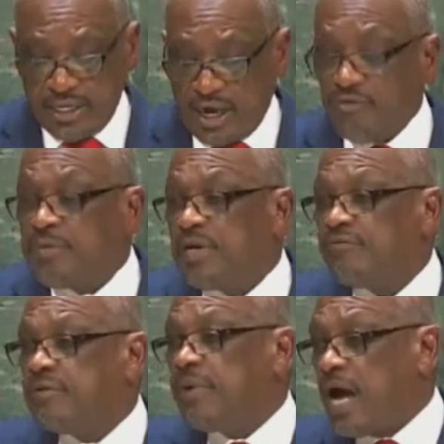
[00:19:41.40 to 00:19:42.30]
the government
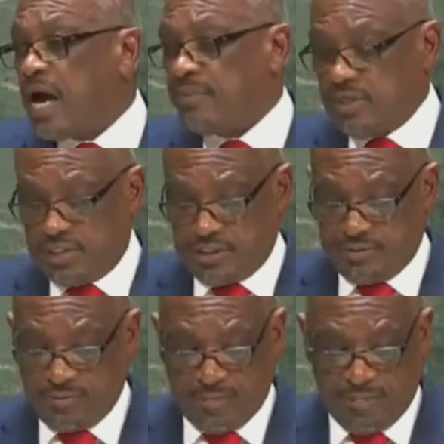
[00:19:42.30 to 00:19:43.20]
of the
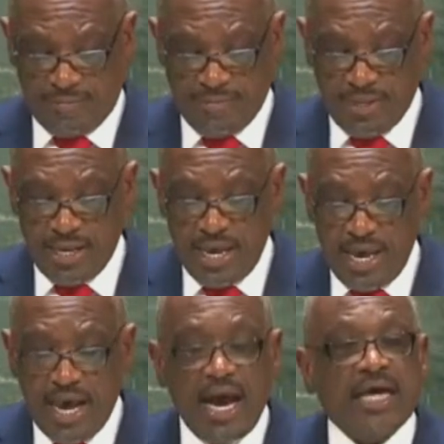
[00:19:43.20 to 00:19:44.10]
Bahamas
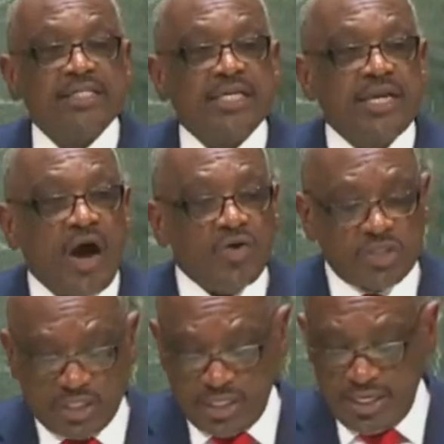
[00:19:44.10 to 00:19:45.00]
has
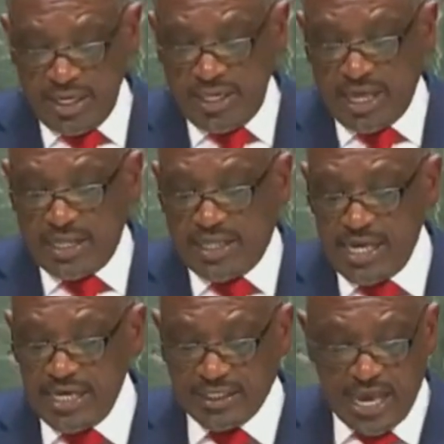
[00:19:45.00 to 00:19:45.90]
announced that
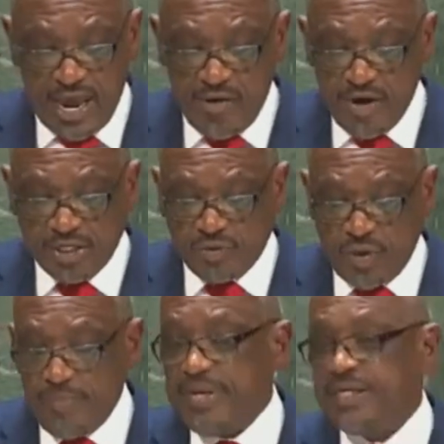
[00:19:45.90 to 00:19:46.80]
these
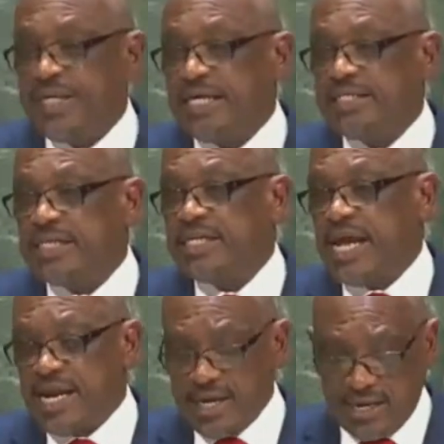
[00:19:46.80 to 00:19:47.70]
areas will be
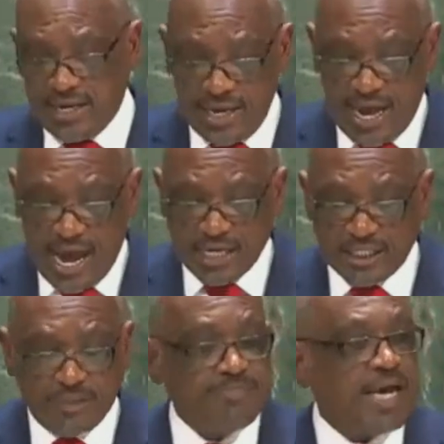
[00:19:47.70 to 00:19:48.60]
designated
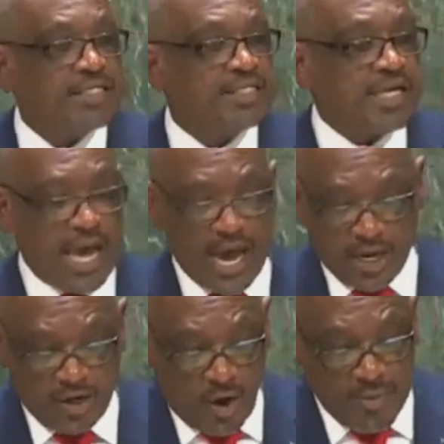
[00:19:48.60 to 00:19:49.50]
as
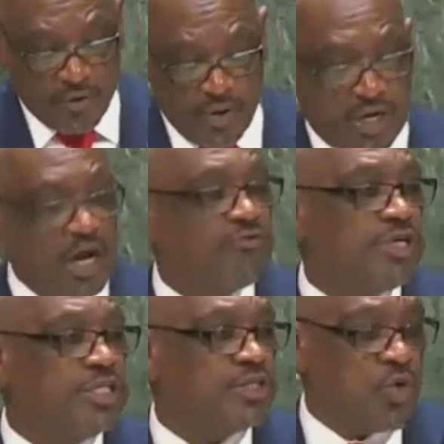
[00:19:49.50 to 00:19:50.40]
special economic
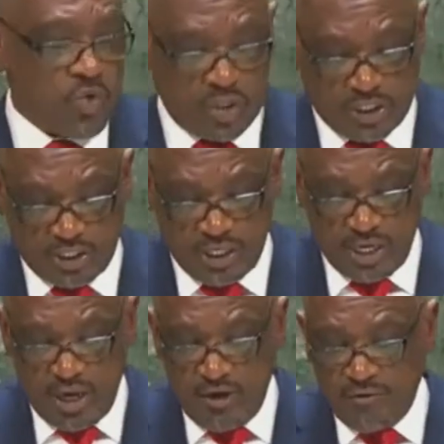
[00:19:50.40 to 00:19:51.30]
recovery
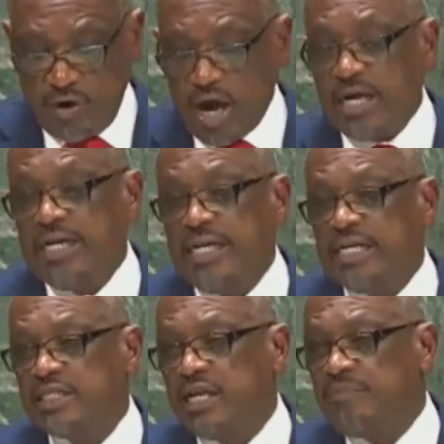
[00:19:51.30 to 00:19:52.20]
zones for
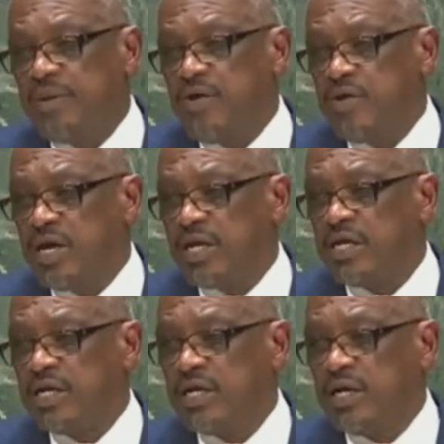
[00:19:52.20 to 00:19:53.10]
an initial
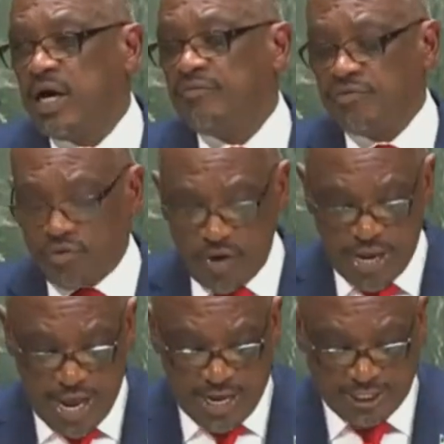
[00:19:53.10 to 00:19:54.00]
period of
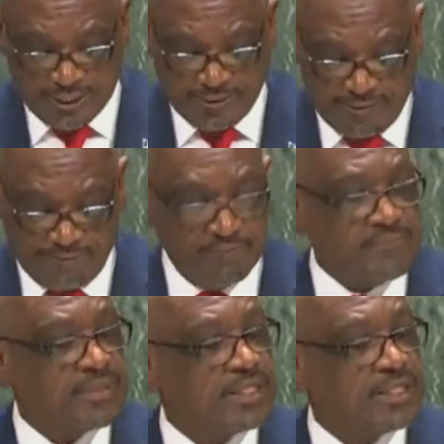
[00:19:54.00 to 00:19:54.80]
3 years.